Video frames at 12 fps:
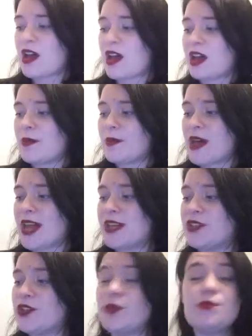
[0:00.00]

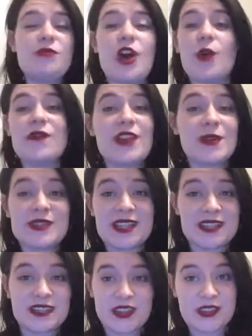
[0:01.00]
I don't know if that was
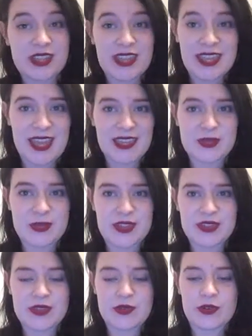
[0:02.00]
necessarily the case with
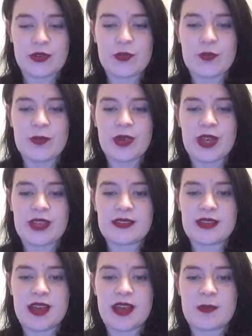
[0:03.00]
this group,
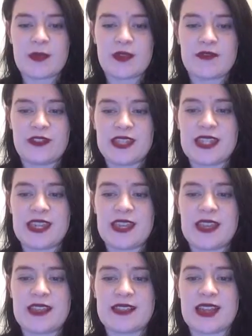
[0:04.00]
but
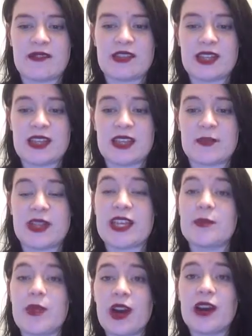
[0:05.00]
fatigue definitely
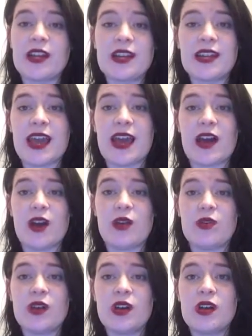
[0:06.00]
played a part in
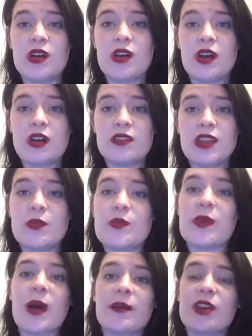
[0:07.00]
how they would
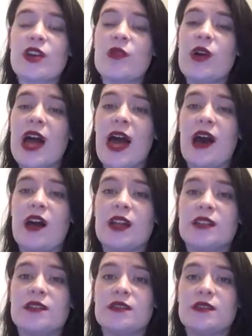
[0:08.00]
probably go
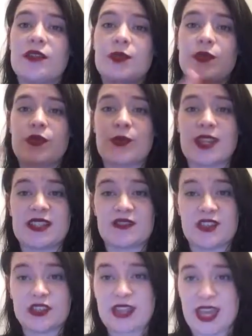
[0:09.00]
on through the rest
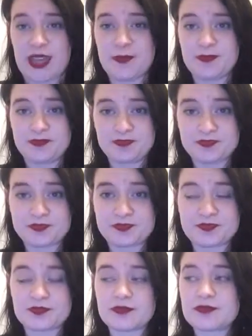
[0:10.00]
of their day.
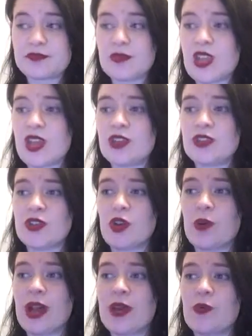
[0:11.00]

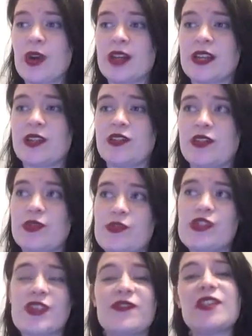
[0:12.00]
So I wanted to
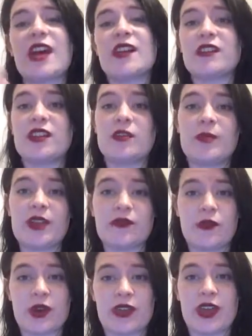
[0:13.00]
shift that a little
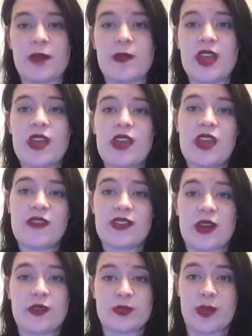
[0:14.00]
bit for them if
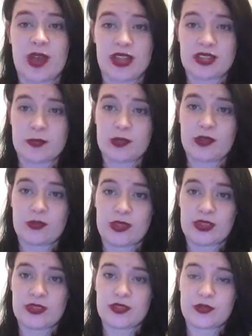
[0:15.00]
was possible
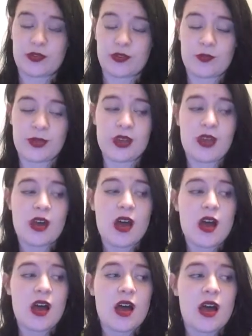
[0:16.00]
with this group.
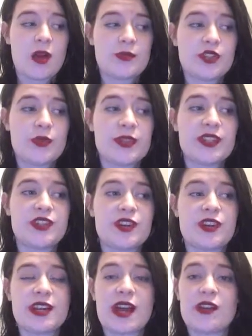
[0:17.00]
So we
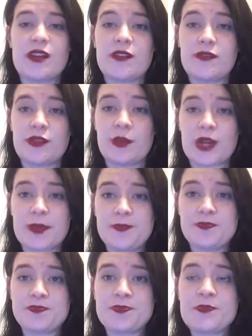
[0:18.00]
started out on the floor
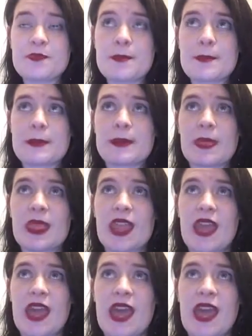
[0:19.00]

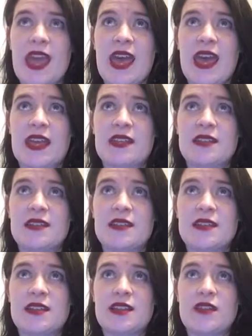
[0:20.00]

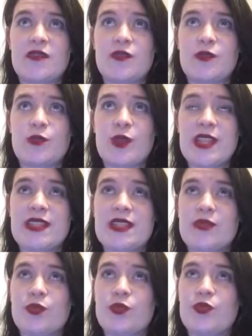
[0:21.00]
and we
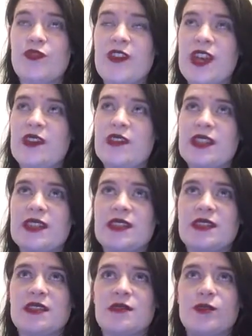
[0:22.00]

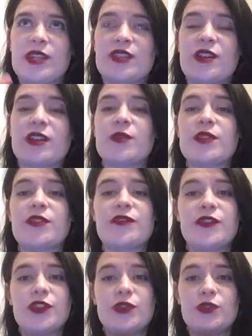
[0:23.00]
started with a
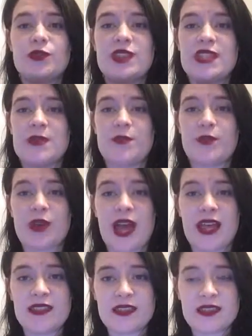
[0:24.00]
few deep
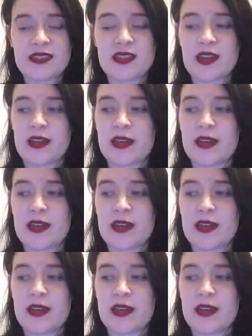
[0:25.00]
breaths,